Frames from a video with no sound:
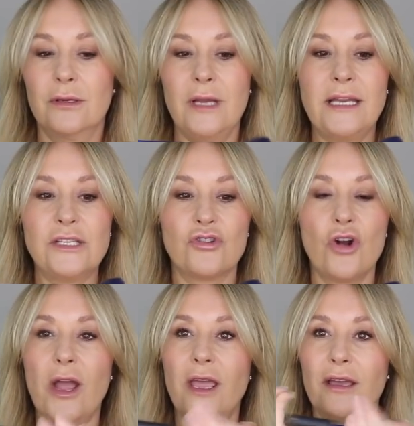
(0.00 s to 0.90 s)
And it's
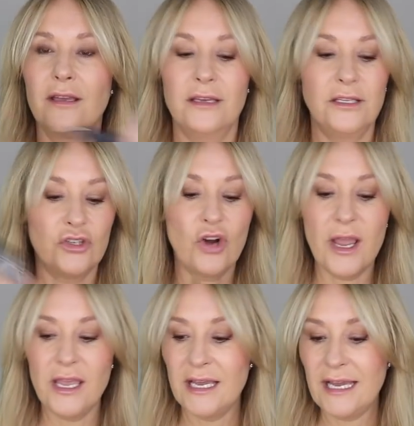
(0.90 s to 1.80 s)
dry. It's
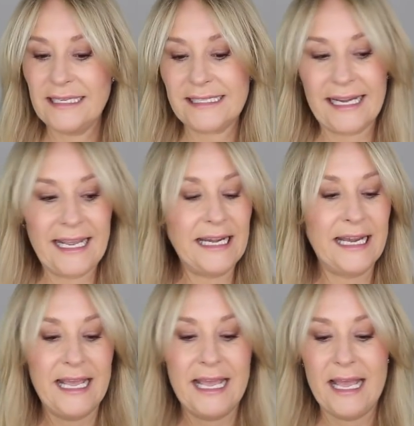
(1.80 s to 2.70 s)
dry and it's
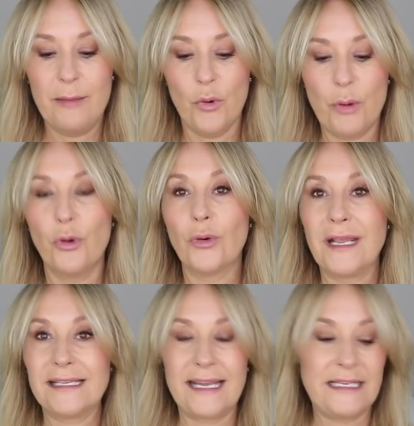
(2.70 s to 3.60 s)
clean. More
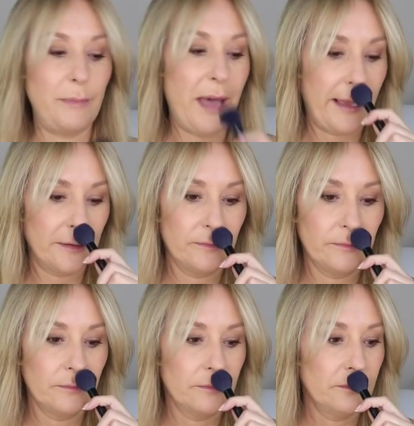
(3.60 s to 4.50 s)
importantly, it's anti-bact.
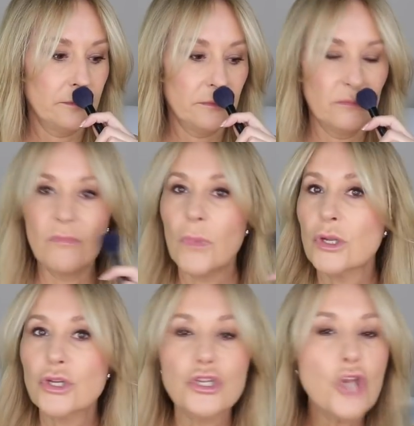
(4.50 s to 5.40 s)

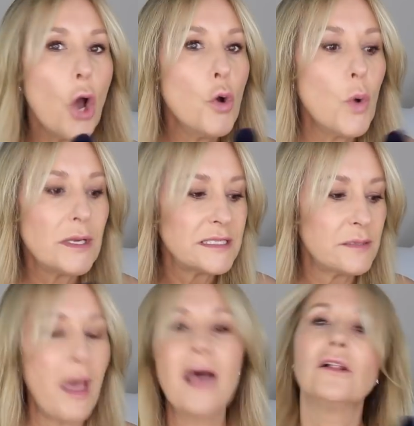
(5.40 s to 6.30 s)
No
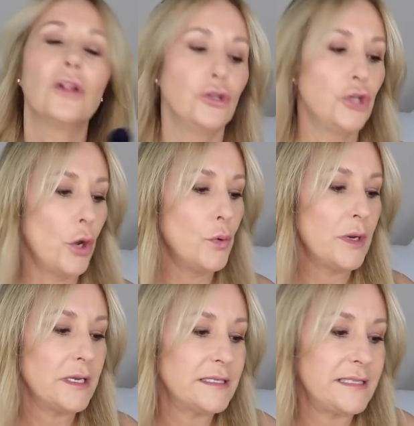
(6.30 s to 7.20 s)
smell,
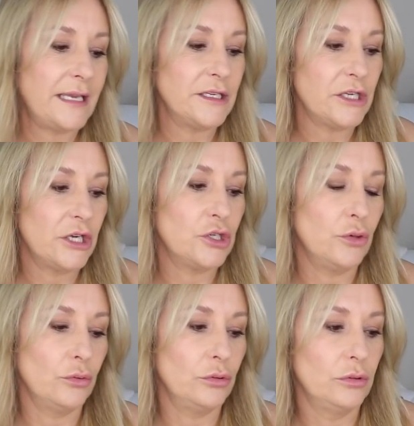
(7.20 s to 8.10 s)
no scent at
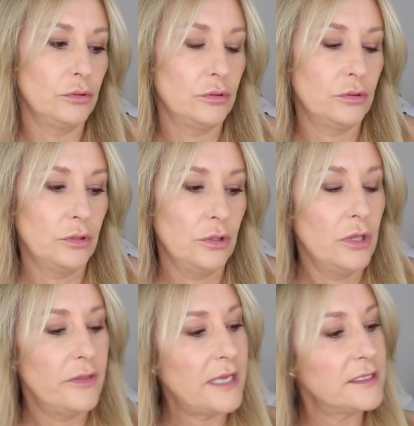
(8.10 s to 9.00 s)
all.
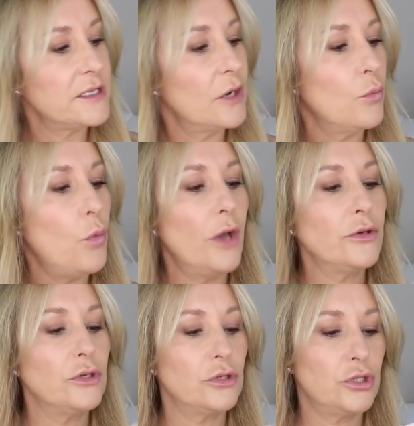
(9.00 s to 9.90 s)
That's done
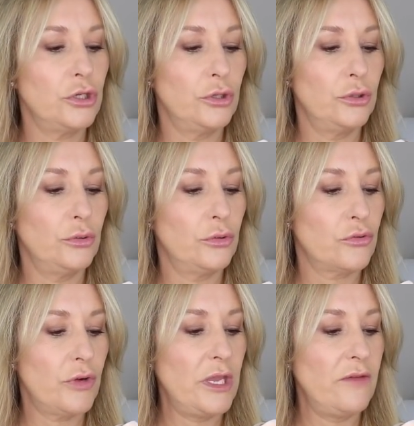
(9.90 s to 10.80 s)
1, 2,
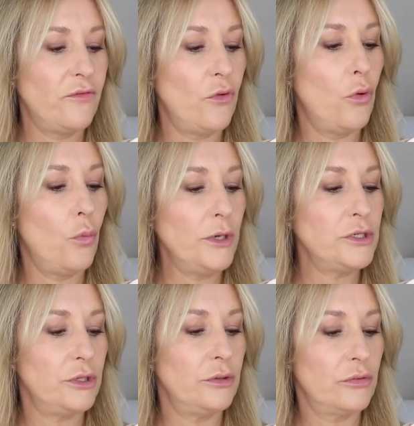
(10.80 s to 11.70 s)
3, 4. 1,
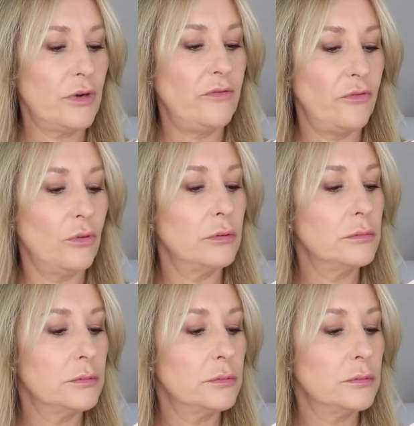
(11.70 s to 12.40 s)
2, 3, 4.